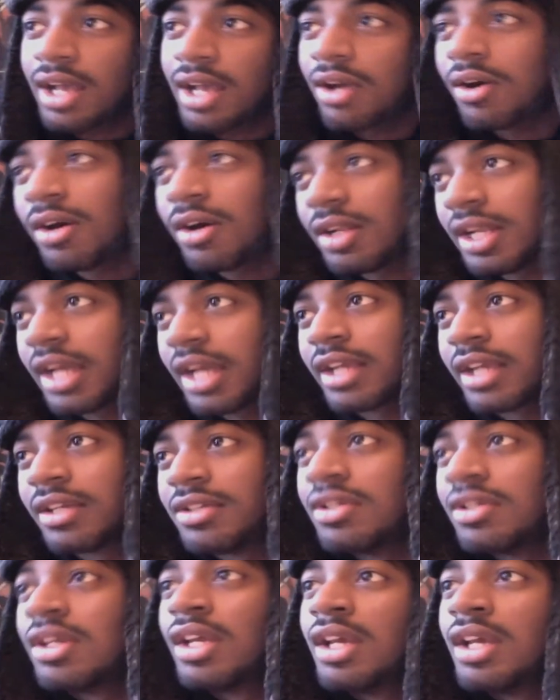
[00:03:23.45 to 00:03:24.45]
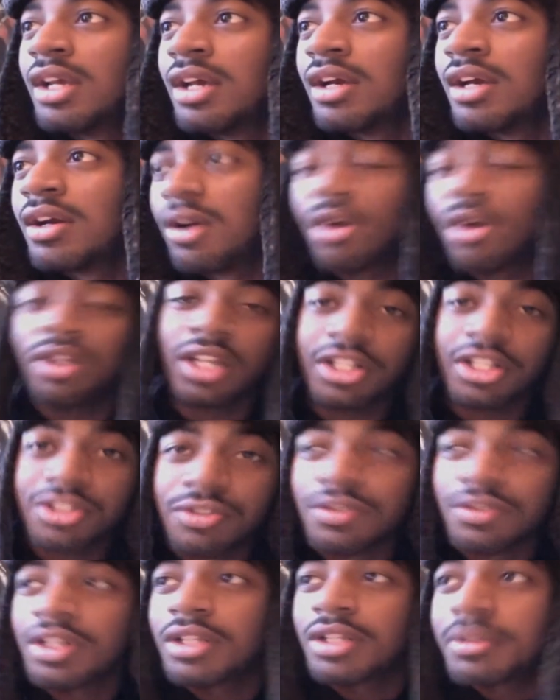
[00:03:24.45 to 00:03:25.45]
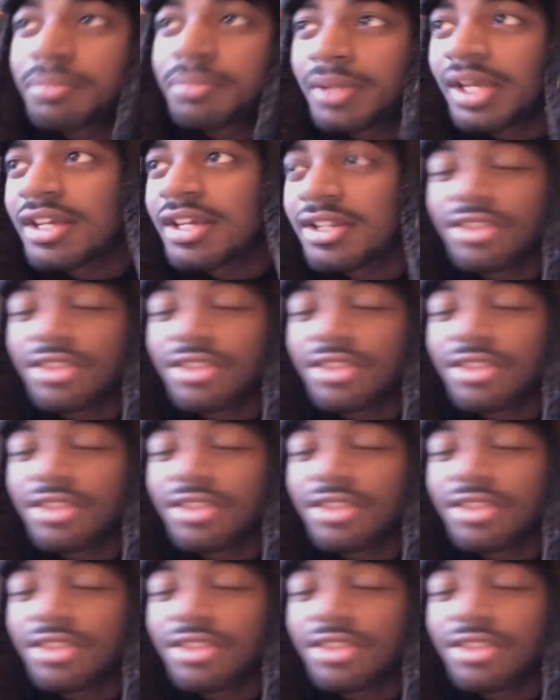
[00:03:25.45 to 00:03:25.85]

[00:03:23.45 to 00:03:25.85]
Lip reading: all I should really play